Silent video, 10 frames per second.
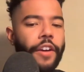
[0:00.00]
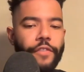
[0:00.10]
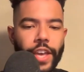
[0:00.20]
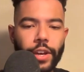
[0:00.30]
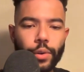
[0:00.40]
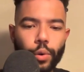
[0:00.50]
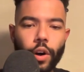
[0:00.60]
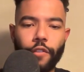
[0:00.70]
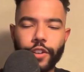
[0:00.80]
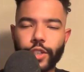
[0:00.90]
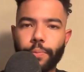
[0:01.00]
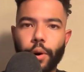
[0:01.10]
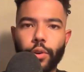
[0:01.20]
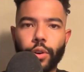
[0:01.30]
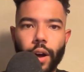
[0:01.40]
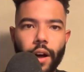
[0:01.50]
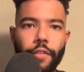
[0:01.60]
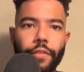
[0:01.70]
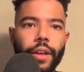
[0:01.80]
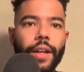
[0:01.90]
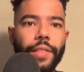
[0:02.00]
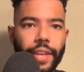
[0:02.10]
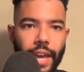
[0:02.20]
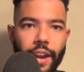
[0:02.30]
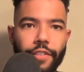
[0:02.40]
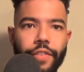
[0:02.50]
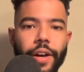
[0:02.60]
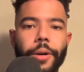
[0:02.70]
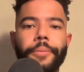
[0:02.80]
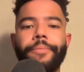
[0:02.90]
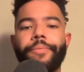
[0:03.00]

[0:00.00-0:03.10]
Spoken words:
FanDuel, official partner of the NFL.